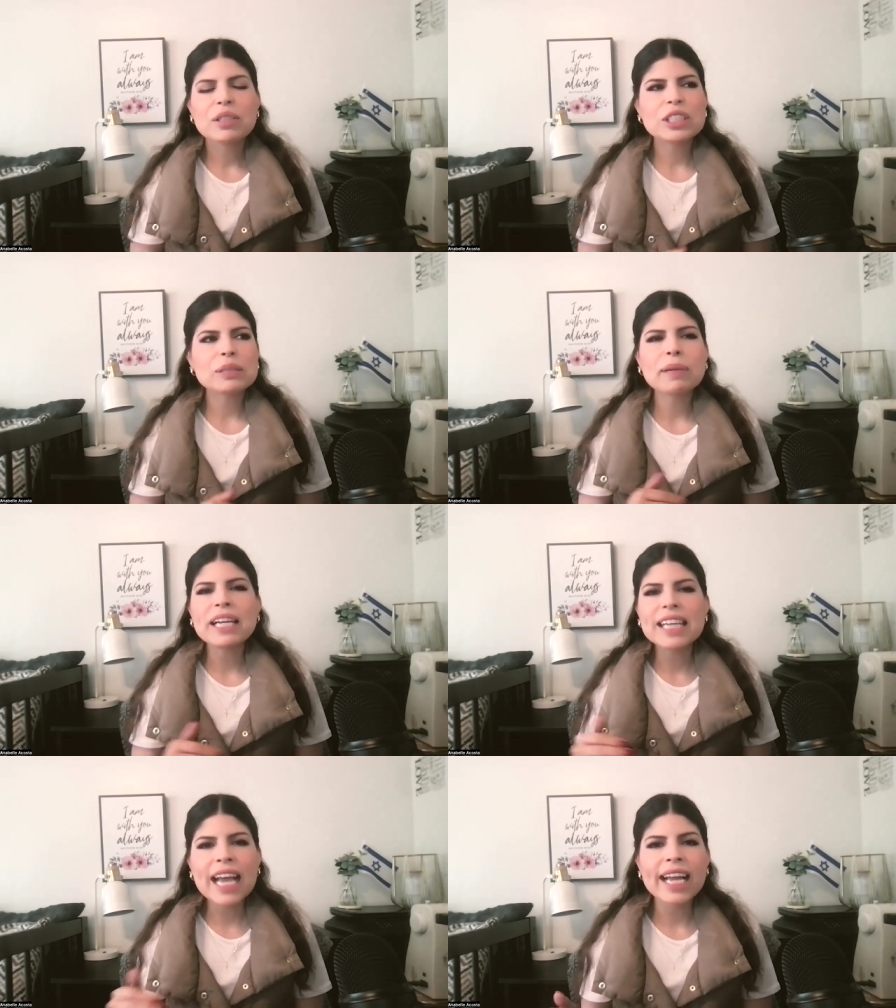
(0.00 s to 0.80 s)
just
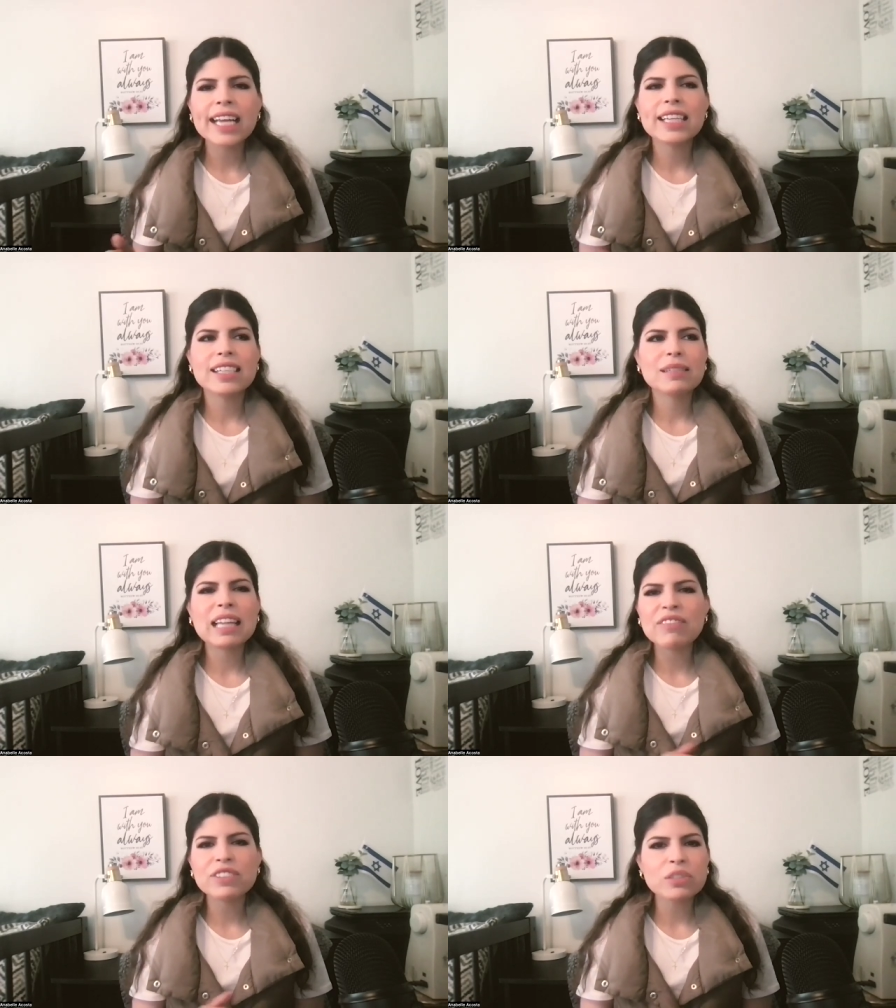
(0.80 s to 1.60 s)
being hated
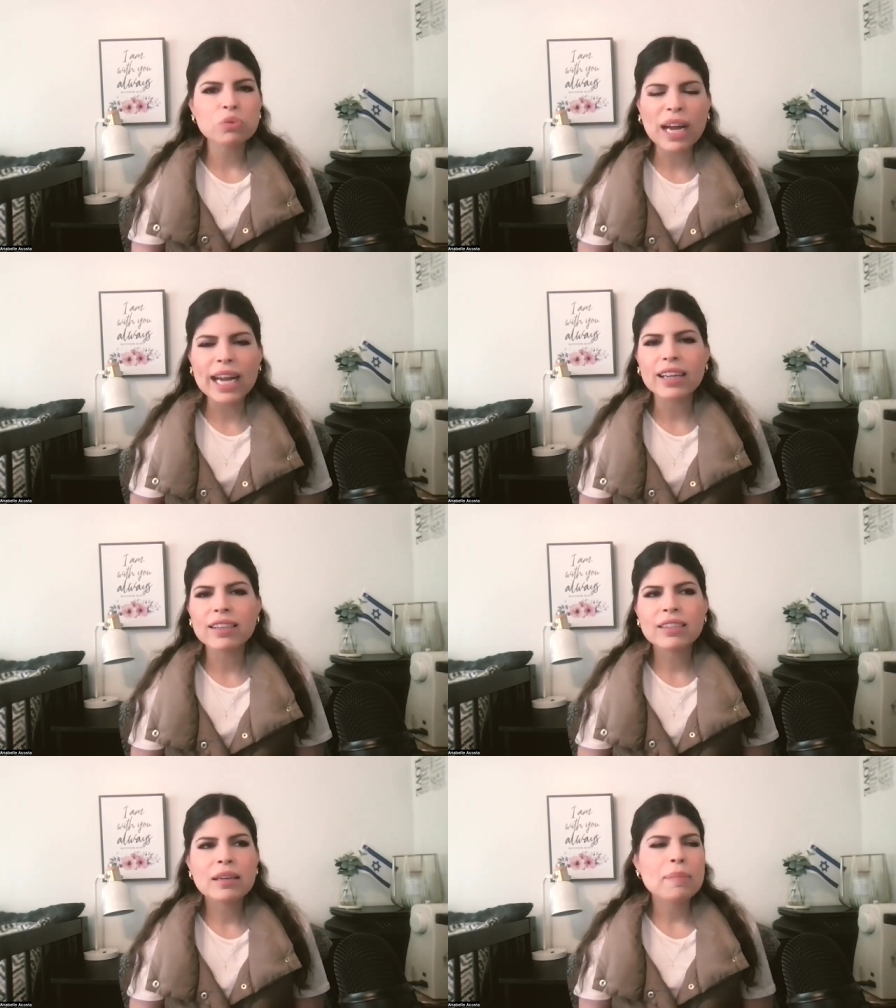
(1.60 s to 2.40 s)
left and right
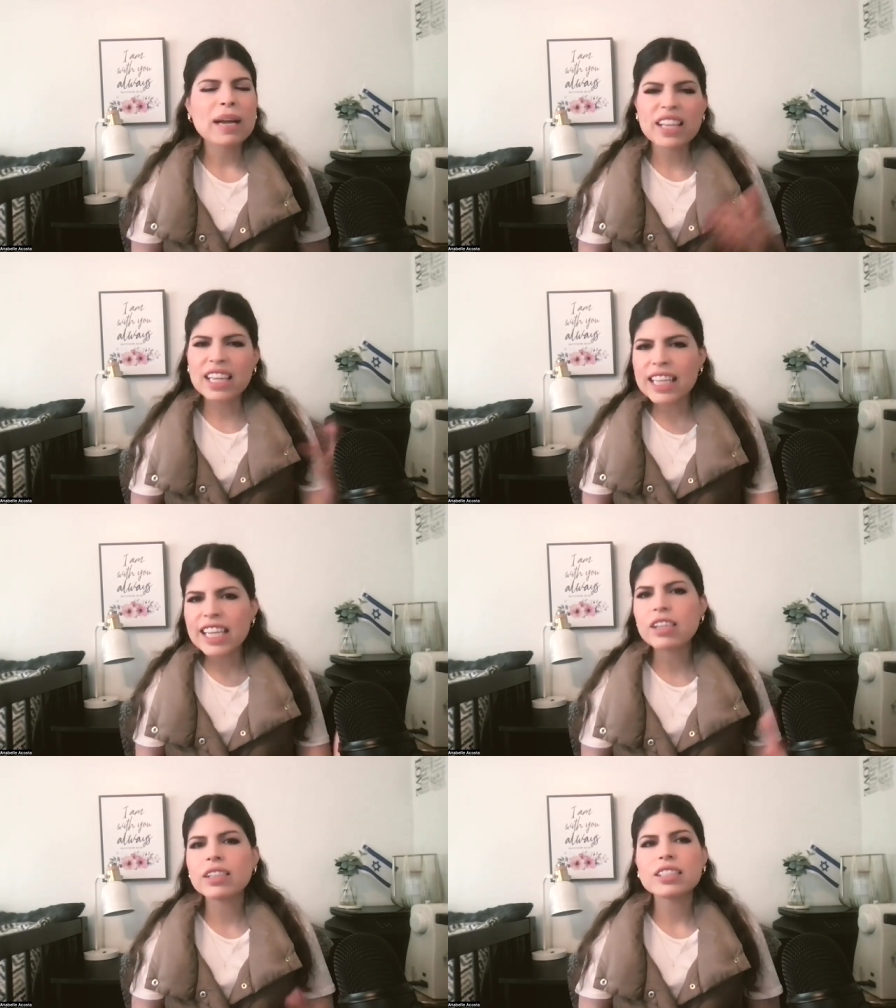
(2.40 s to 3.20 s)
by the
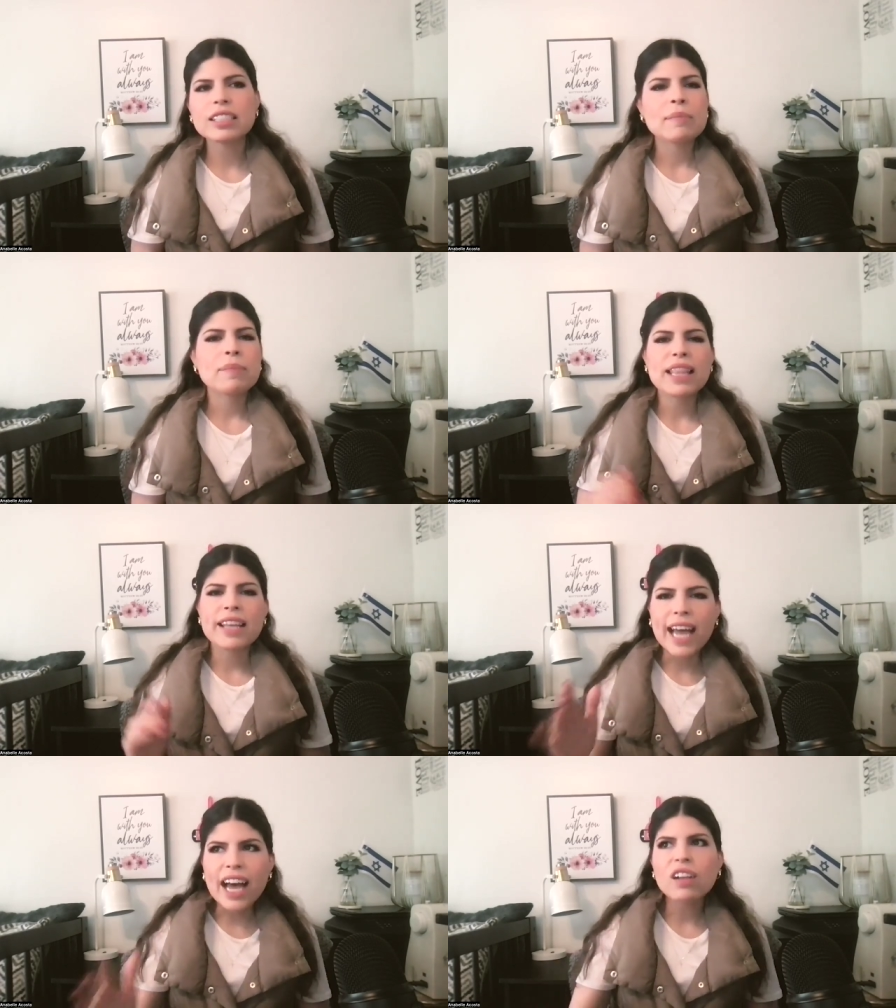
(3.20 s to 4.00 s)
leaders, by
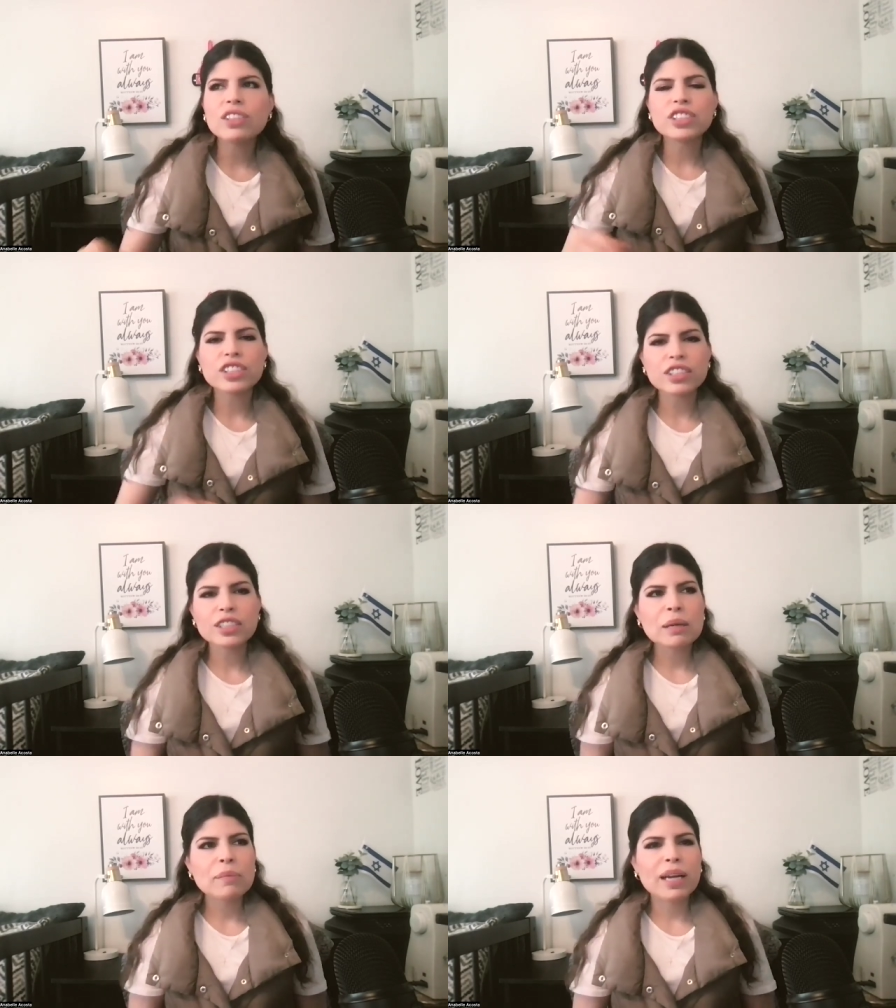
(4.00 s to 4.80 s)
the
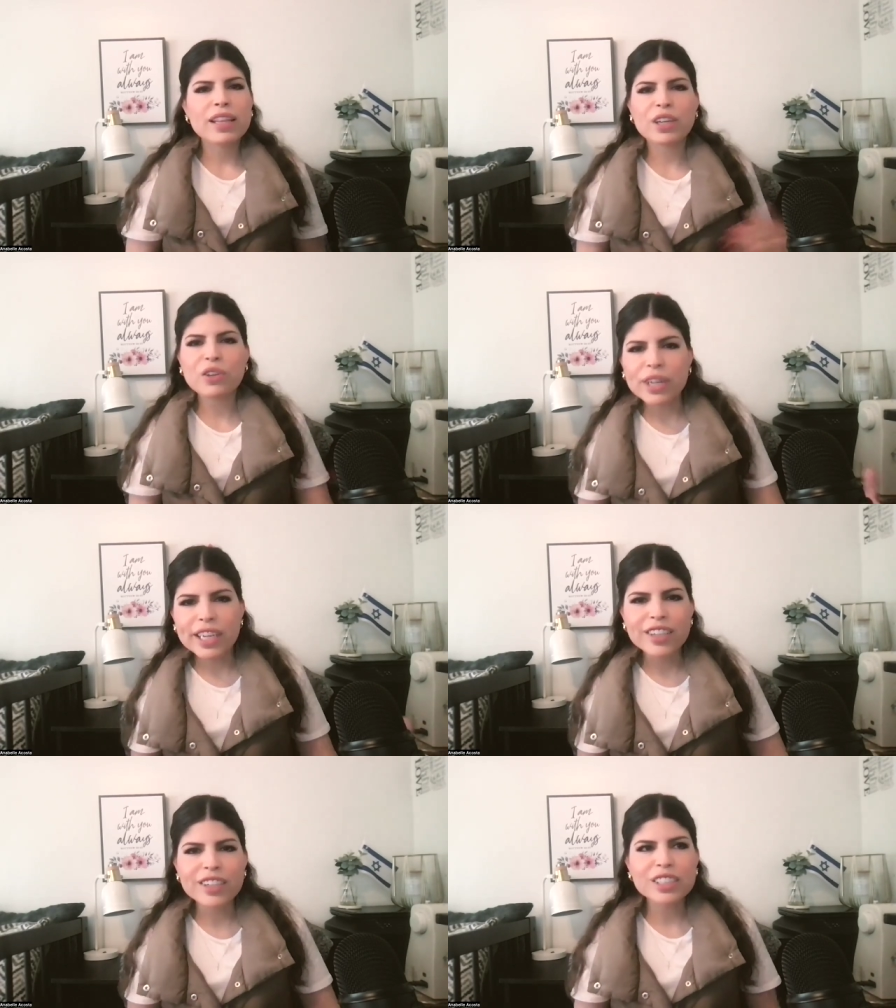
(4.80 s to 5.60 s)
elders, by the
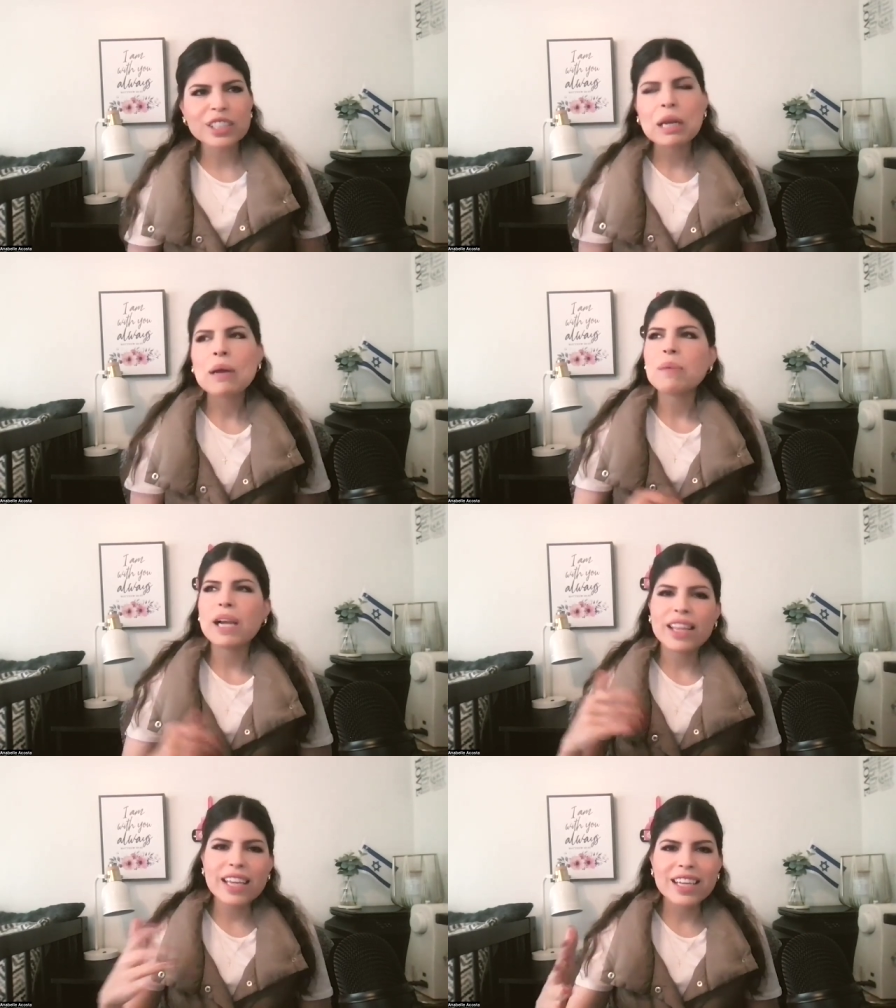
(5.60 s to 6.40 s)
greeters,
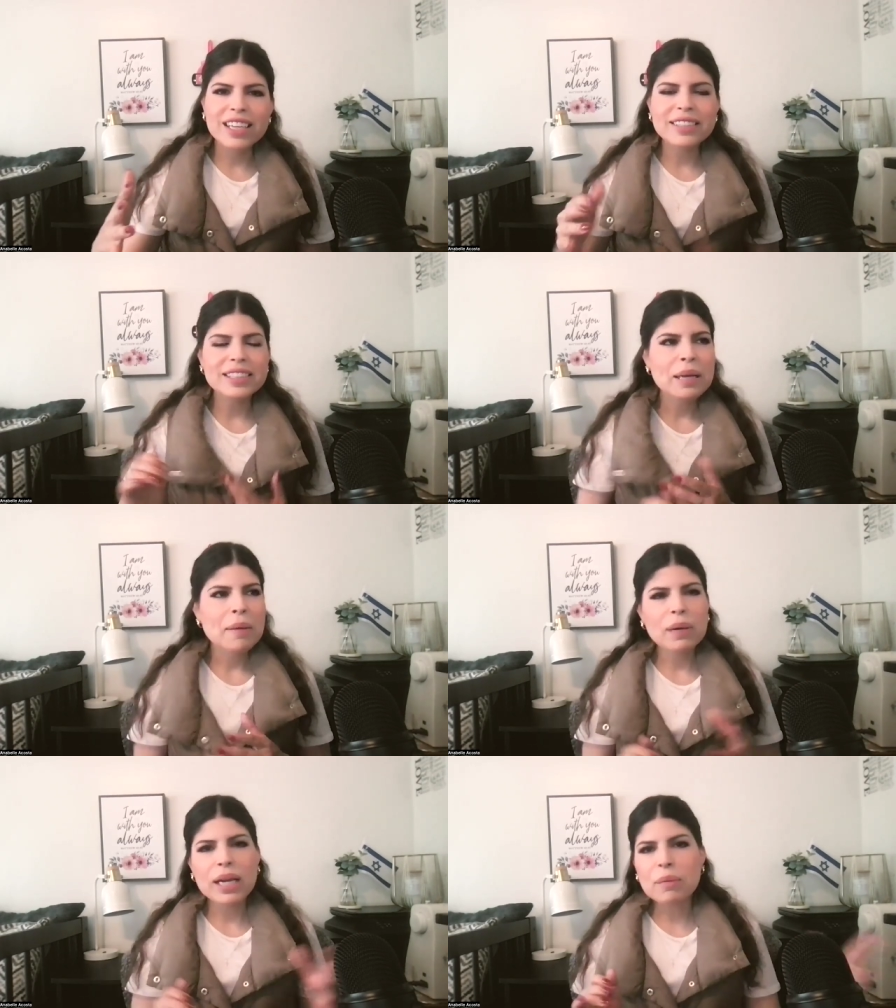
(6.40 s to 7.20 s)
by this,
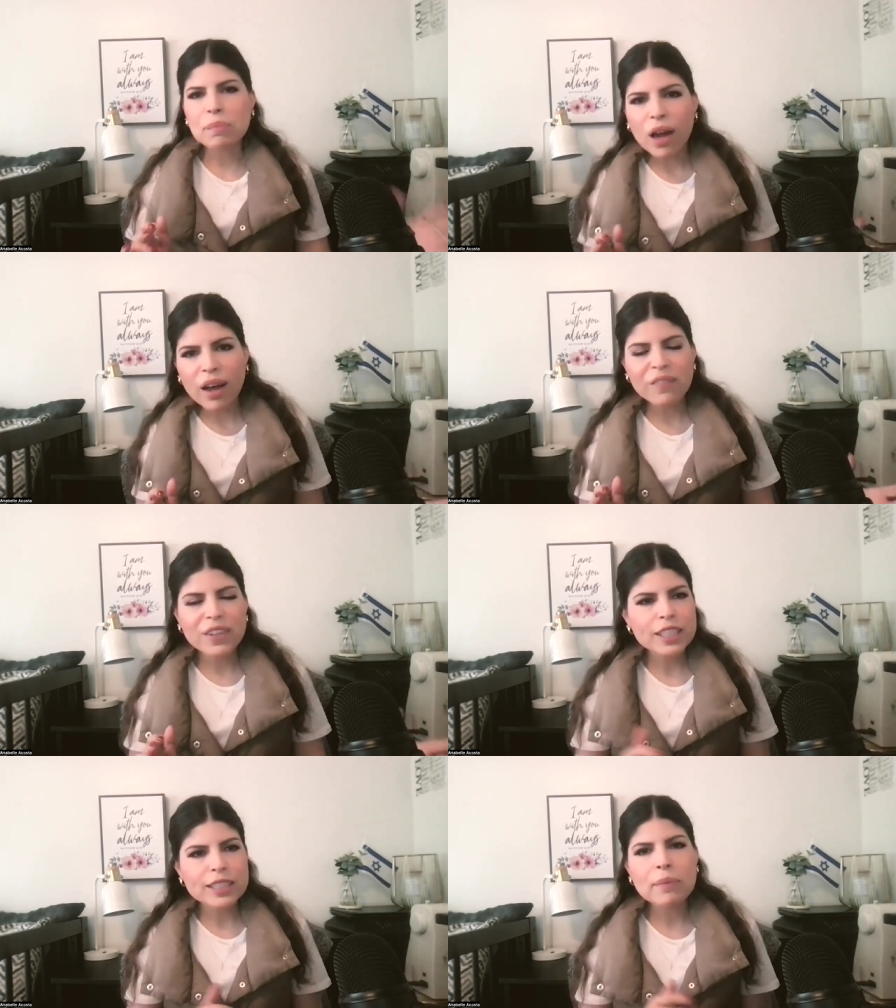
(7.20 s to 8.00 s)
by the
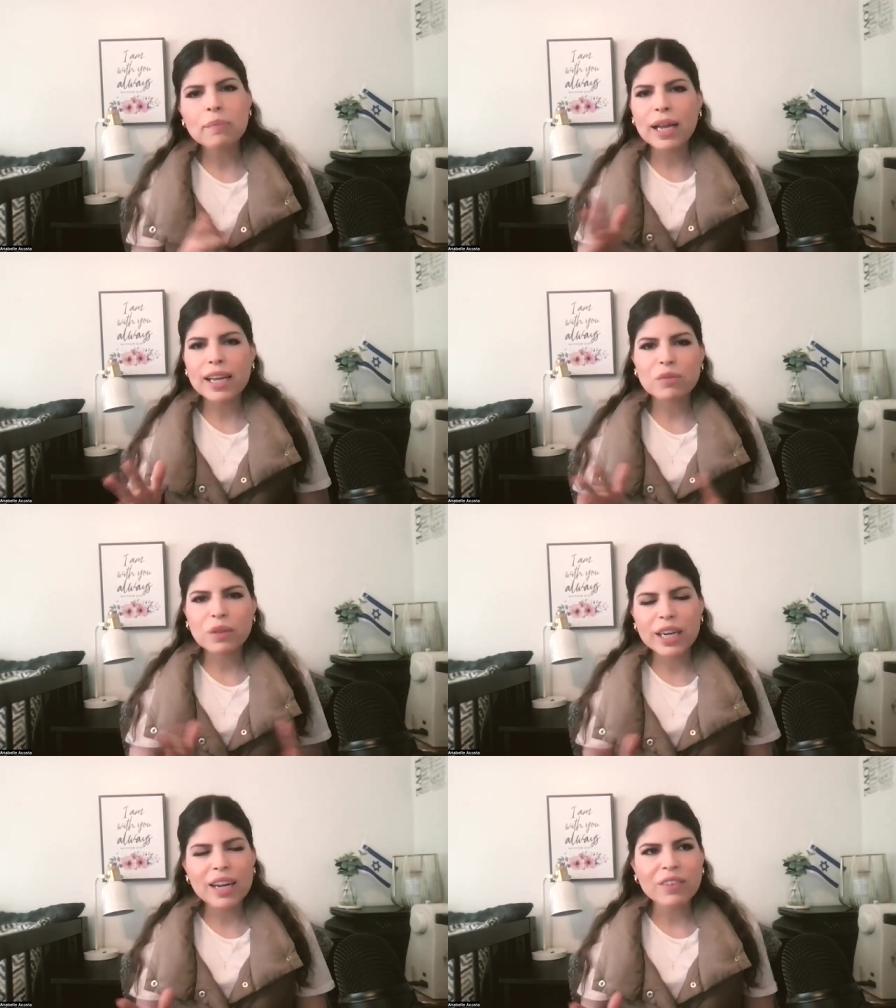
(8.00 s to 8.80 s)
prophets, by
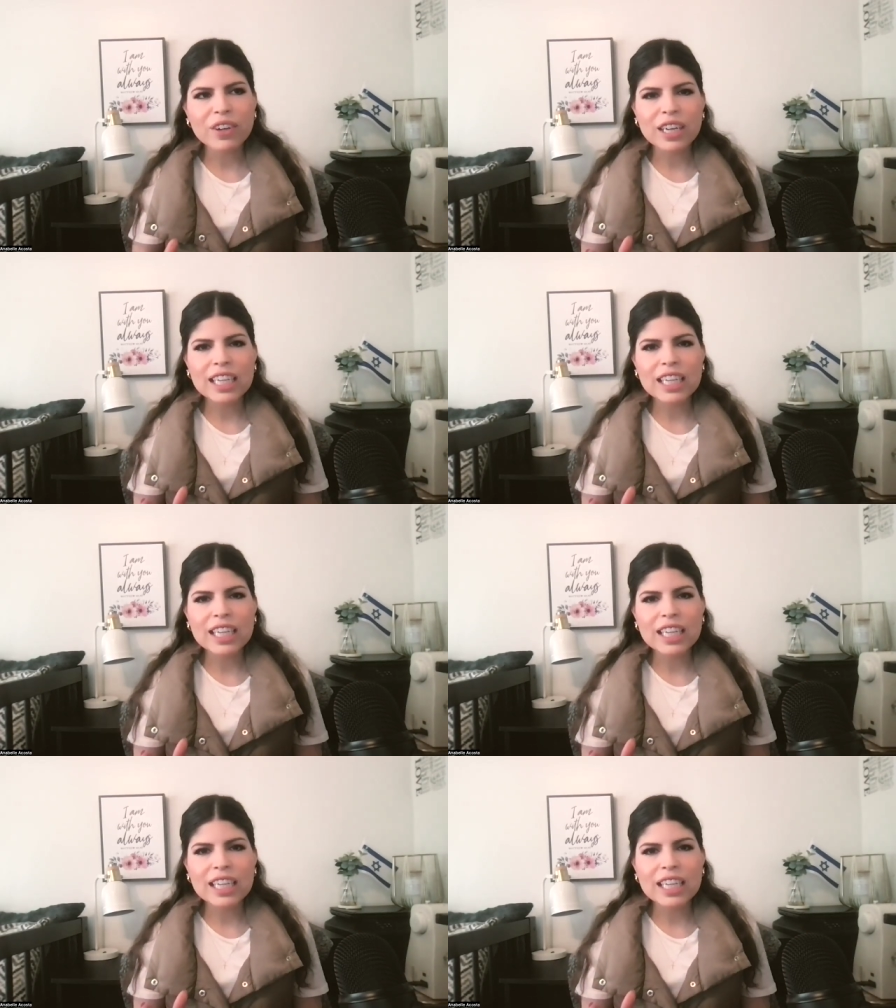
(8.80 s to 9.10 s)
whatever.